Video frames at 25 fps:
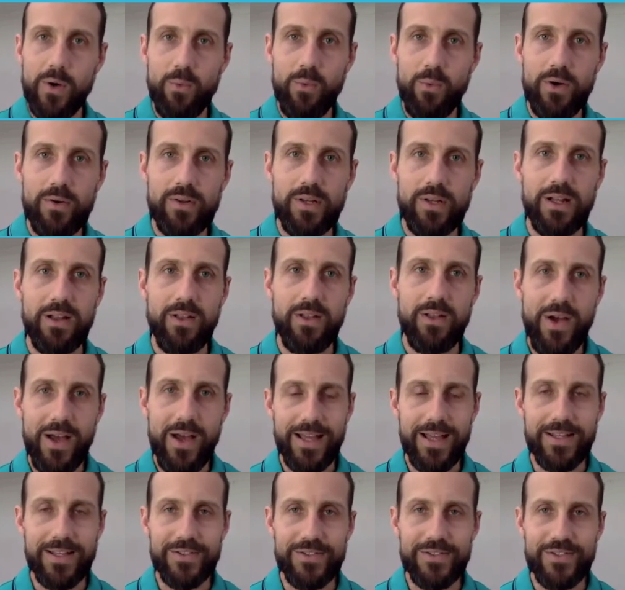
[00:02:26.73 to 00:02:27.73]
where are the
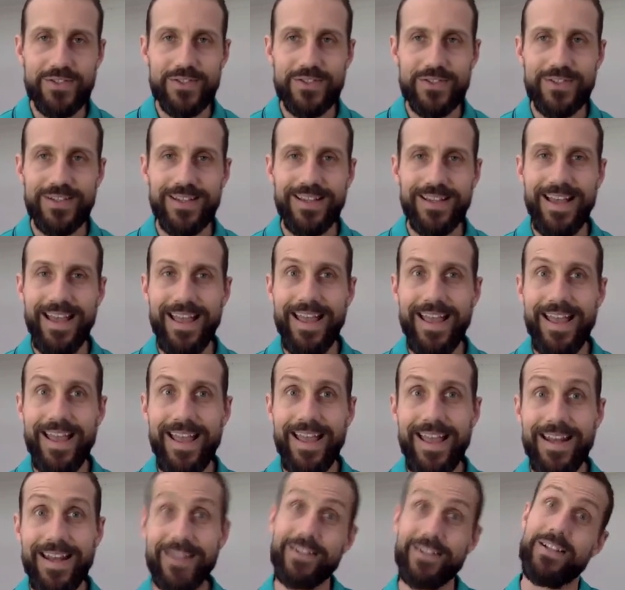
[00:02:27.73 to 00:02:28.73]
clients?
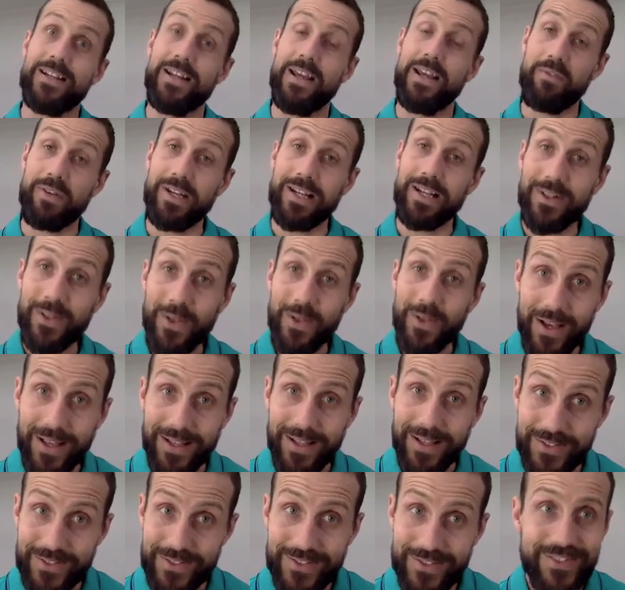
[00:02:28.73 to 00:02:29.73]
And I didn't have any
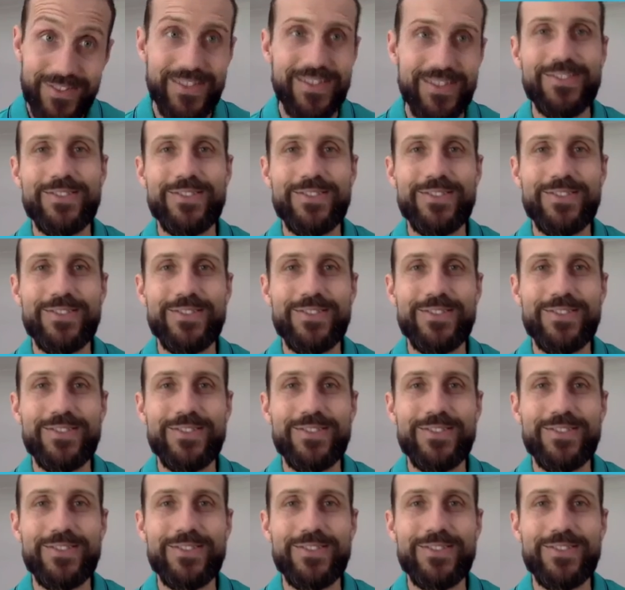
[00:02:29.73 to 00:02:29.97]
clients.